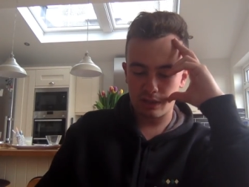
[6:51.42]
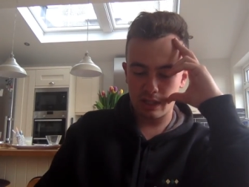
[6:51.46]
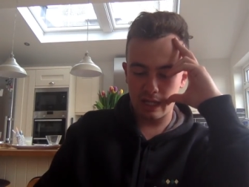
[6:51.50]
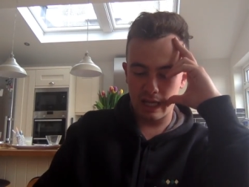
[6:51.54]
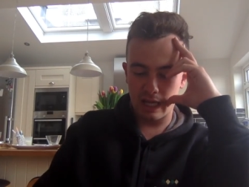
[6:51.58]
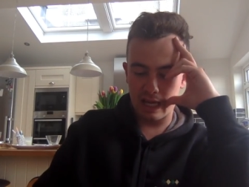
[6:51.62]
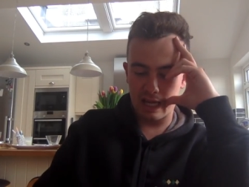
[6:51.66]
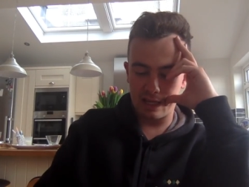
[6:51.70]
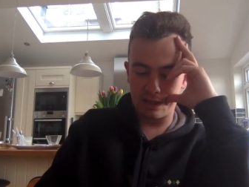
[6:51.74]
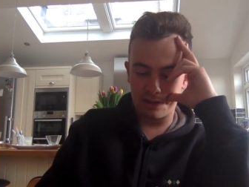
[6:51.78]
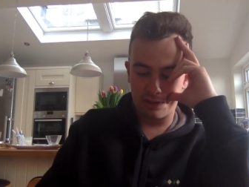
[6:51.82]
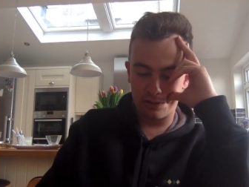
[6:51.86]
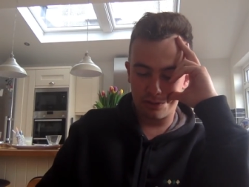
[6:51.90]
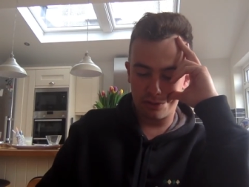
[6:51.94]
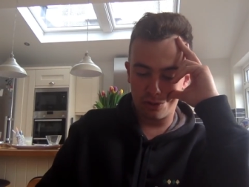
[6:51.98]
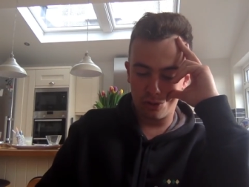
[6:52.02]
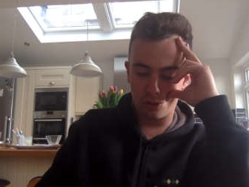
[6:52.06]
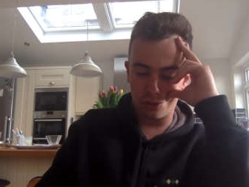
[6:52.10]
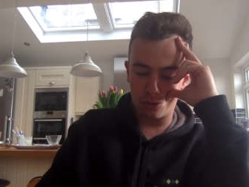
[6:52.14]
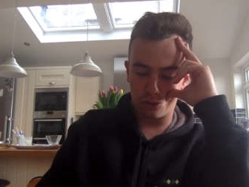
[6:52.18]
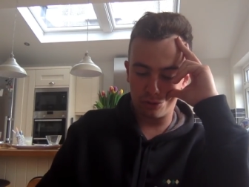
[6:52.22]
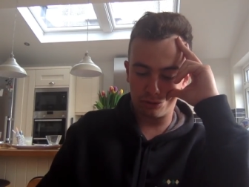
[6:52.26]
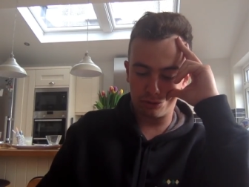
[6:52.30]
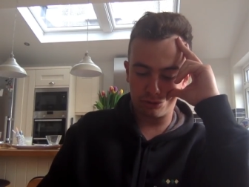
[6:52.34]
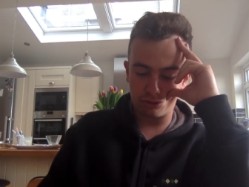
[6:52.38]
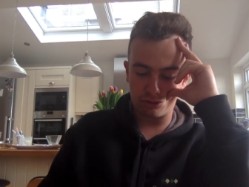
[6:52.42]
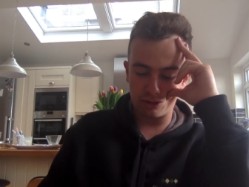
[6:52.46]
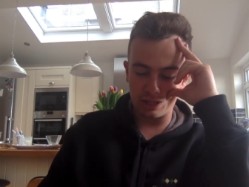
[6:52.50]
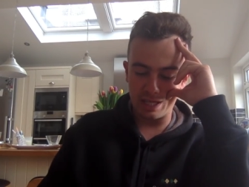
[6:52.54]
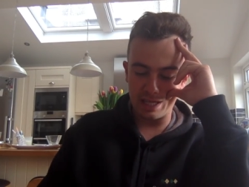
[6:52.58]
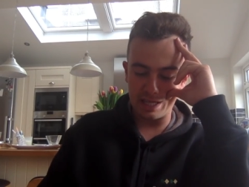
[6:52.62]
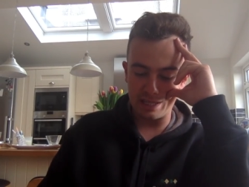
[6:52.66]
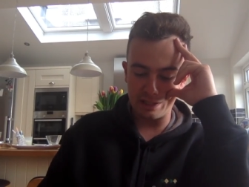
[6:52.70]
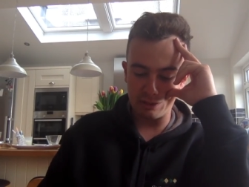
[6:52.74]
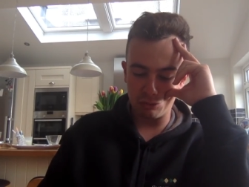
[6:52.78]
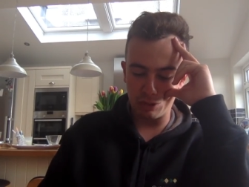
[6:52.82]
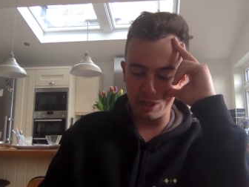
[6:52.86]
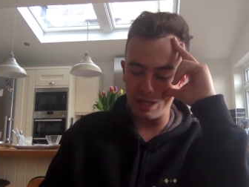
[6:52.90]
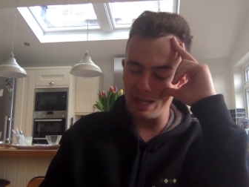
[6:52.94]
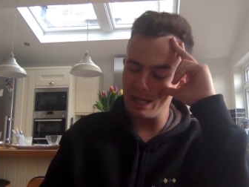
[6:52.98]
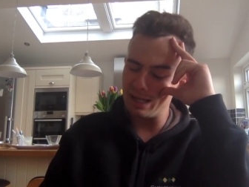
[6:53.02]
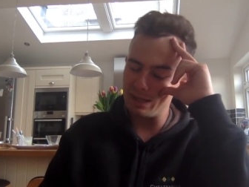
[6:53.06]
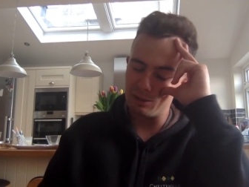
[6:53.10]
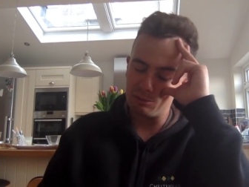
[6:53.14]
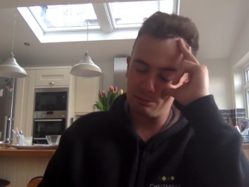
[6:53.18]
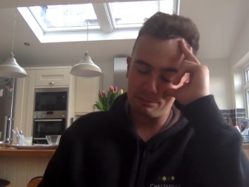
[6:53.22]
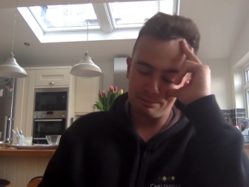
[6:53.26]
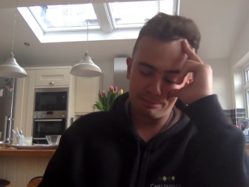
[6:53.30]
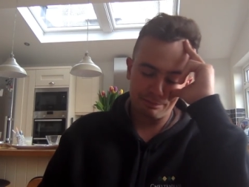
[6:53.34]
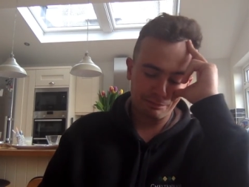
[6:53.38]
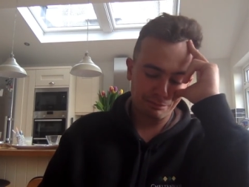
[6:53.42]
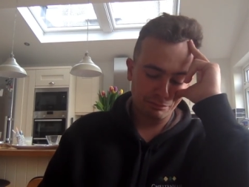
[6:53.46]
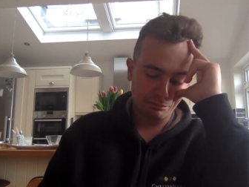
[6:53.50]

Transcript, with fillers: uh, the horse stayed well.